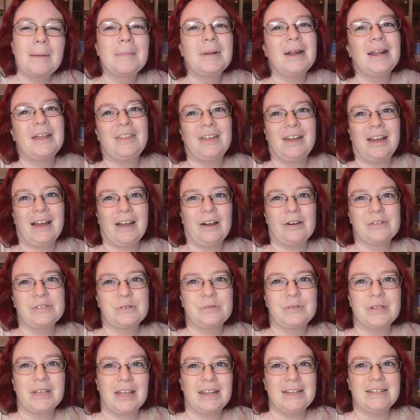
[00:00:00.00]
but I think I
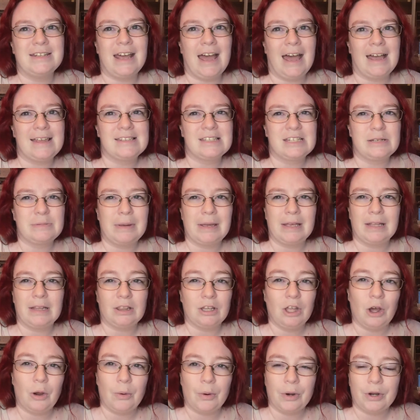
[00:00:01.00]
also tend to
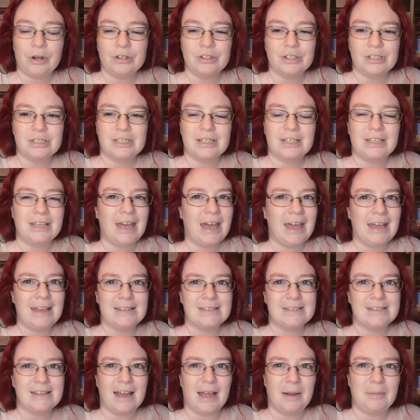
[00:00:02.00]
estimate lower just in
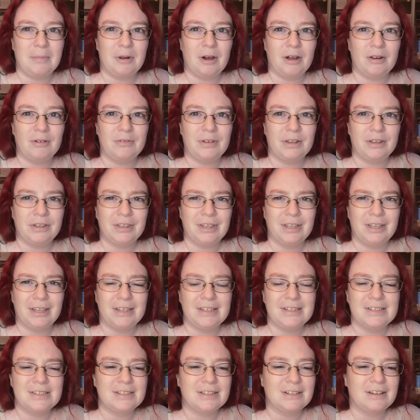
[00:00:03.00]
case I'm not feeling
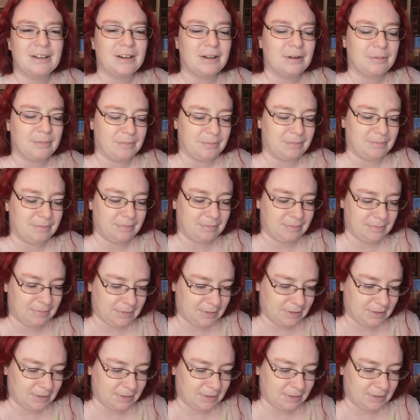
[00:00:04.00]
it. And